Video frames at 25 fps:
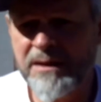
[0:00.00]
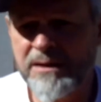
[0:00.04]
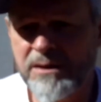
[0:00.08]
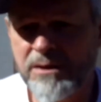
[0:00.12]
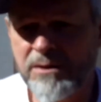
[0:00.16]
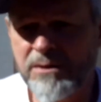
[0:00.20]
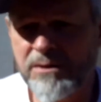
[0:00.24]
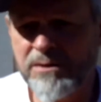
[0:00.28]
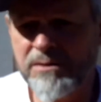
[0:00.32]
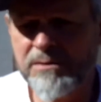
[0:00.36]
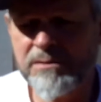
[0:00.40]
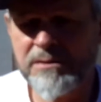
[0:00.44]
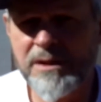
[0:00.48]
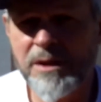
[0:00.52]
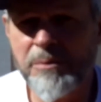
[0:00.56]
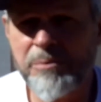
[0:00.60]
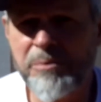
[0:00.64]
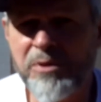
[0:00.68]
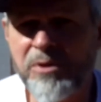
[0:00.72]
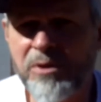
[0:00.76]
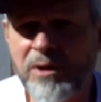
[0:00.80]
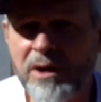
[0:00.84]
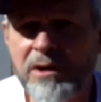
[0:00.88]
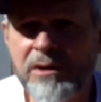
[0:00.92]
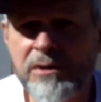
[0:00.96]
your
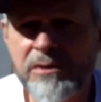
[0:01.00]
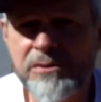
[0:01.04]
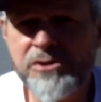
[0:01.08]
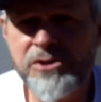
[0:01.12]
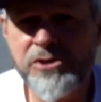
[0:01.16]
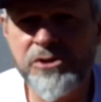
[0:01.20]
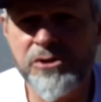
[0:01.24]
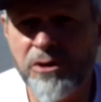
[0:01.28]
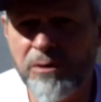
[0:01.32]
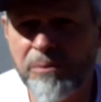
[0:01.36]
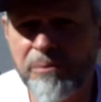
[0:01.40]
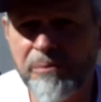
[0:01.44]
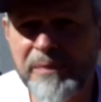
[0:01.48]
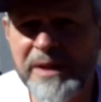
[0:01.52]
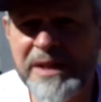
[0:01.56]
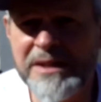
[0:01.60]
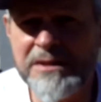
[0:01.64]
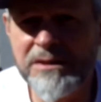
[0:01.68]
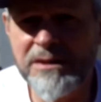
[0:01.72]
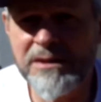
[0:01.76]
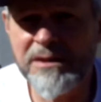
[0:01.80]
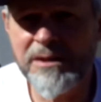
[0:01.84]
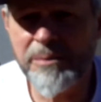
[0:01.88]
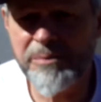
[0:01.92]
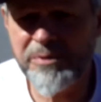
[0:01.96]
approach, your
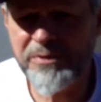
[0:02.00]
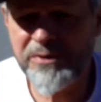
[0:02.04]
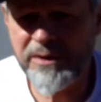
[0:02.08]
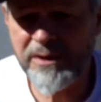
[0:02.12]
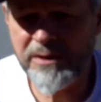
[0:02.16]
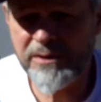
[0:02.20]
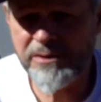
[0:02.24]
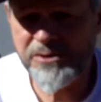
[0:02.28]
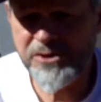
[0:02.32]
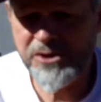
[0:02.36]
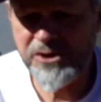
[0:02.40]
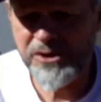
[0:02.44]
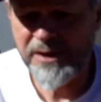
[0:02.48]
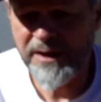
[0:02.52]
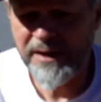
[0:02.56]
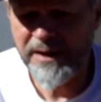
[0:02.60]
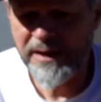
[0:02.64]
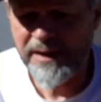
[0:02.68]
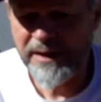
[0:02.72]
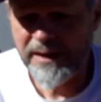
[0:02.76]
mental approach,